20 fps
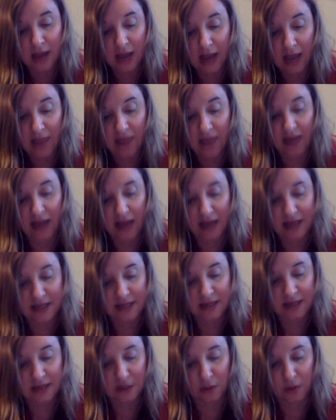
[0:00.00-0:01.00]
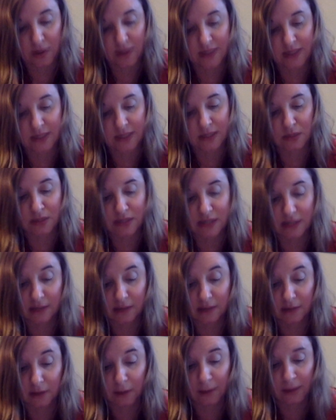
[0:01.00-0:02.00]
And then as it increases, we see a
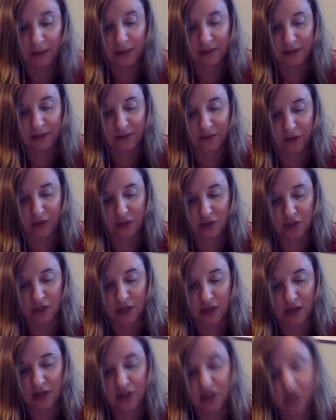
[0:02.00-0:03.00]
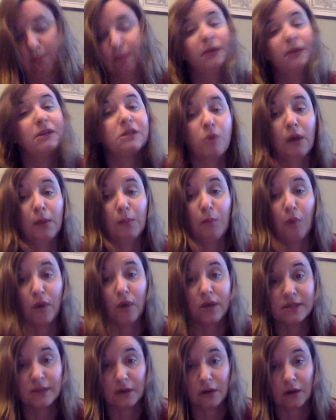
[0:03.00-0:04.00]
little bit of differentiation between
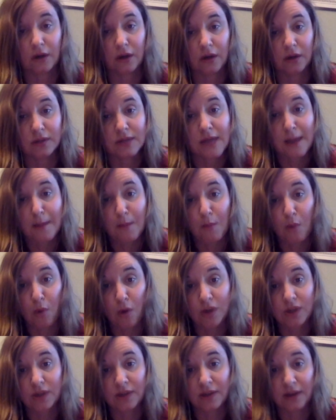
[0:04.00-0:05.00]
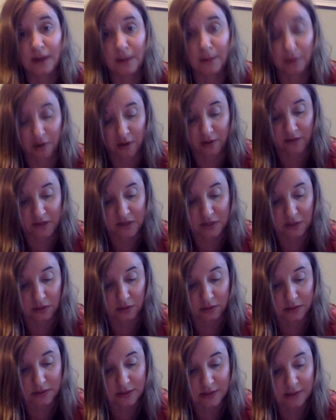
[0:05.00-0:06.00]
boys and girls, more to the number of
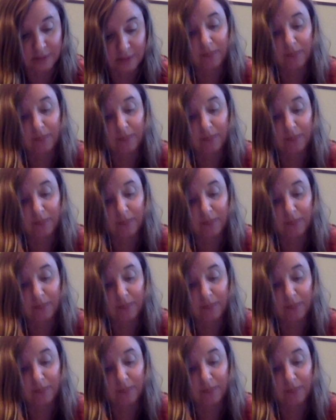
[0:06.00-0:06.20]
adults.